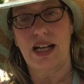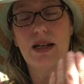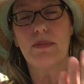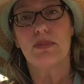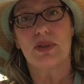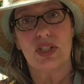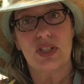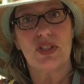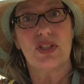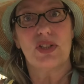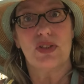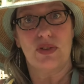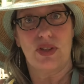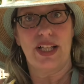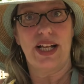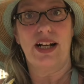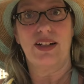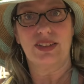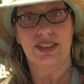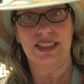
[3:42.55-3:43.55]
up to
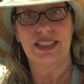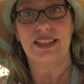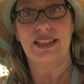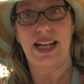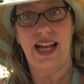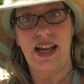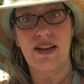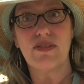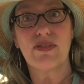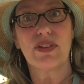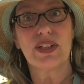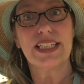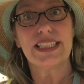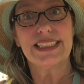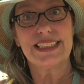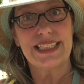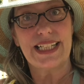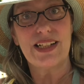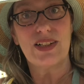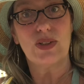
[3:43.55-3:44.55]
2,000 every
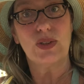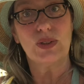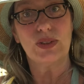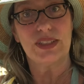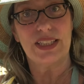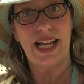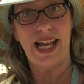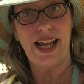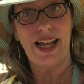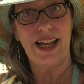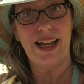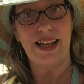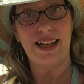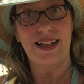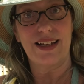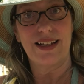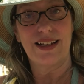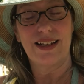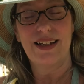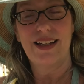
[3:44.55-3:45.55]
single day.